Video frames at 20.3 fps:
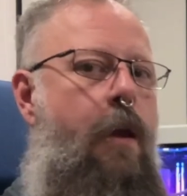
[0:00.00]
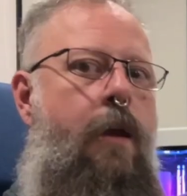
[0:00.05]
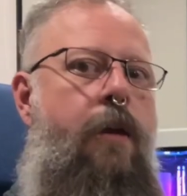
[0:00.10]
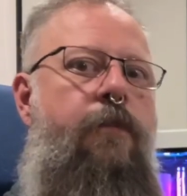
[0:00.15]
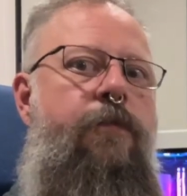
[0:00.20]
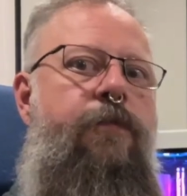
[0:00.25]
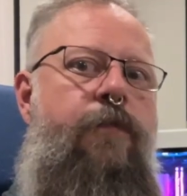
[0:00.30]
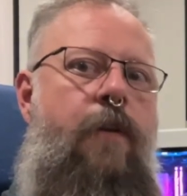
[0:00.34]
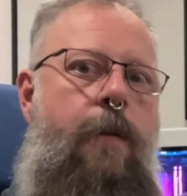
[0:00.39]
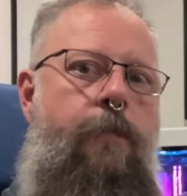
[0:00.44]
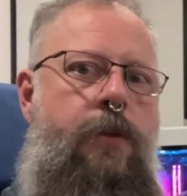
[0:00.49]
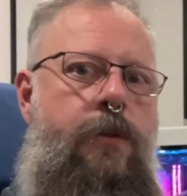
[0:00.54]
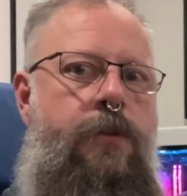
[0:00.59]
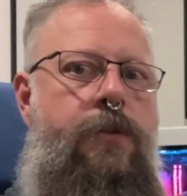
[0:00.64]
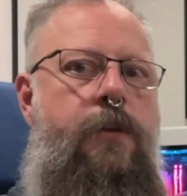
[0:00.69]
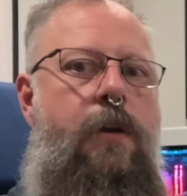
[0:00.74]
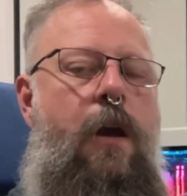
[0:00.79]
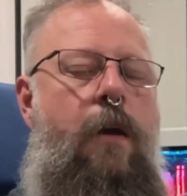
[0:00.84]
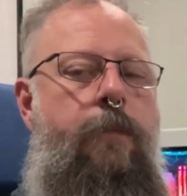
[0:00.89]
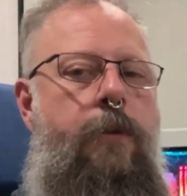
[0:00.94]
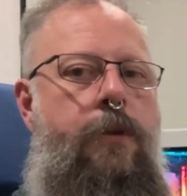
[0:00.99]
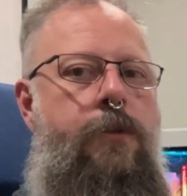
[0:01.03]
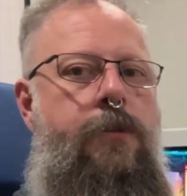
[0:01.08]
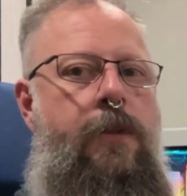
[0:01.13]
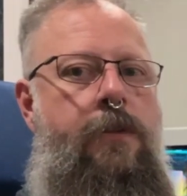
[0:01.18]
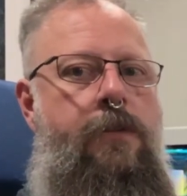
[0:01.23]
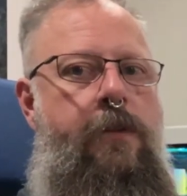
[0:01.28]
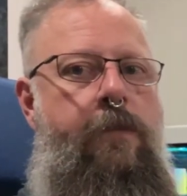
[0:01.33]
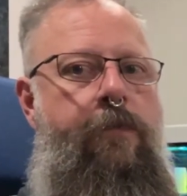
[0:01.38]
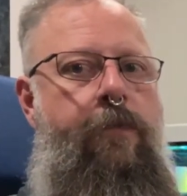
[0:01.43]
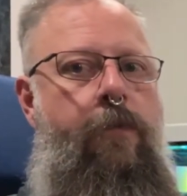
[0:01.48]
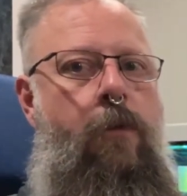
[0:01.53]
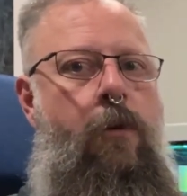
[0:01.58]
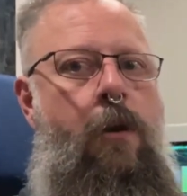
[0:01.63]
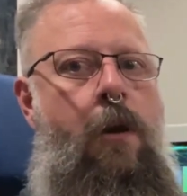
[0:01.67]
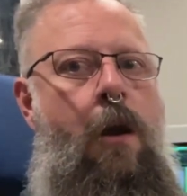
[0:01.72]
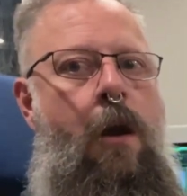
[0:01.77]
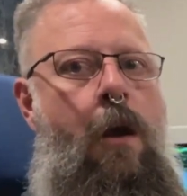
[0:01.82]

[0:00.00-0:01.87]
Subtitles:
from the Commodore 64